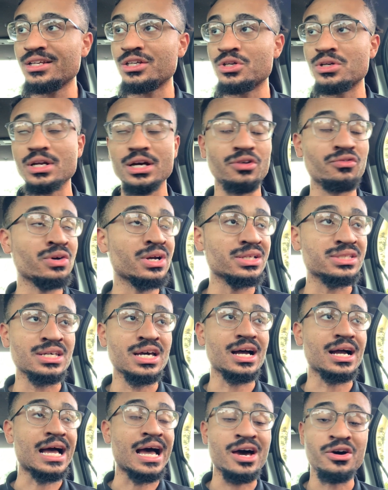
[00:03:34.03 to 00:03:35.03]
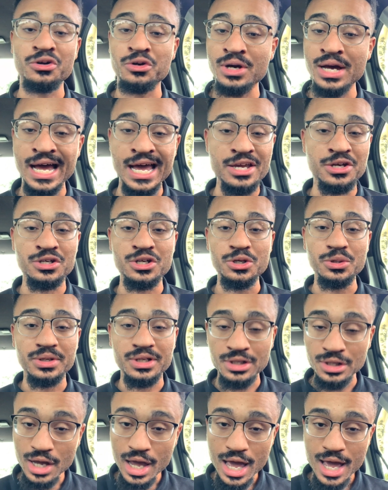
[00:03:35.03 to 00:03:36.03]
You know, real talk. I don't know how you do it.
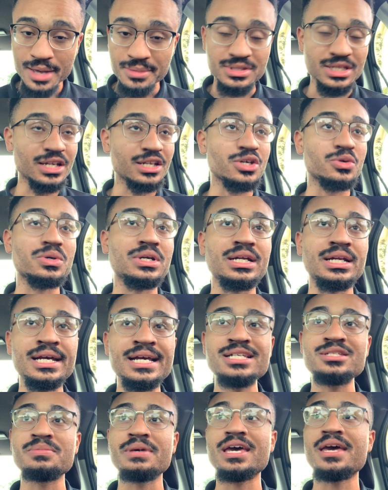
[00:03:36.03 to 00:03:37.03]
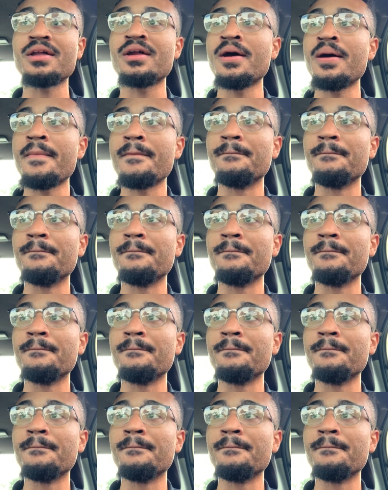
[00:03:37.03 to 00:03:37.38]
I'm telling you what it is, man.